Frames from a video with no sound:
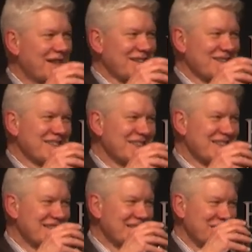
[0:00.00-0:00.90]
what
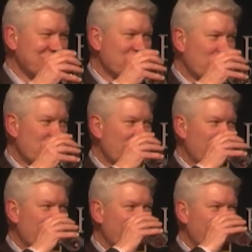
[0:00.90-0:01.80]
does good
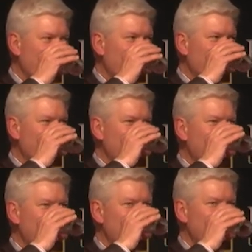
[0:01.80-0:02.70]
scholarship look
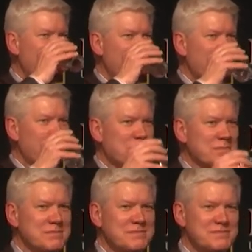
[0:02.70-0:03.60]
like
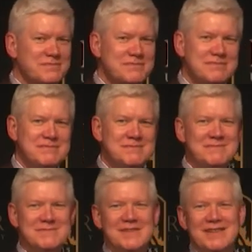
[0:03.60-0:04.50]
in the midst of
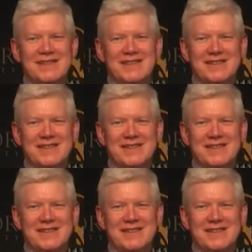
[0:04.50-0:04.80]
that?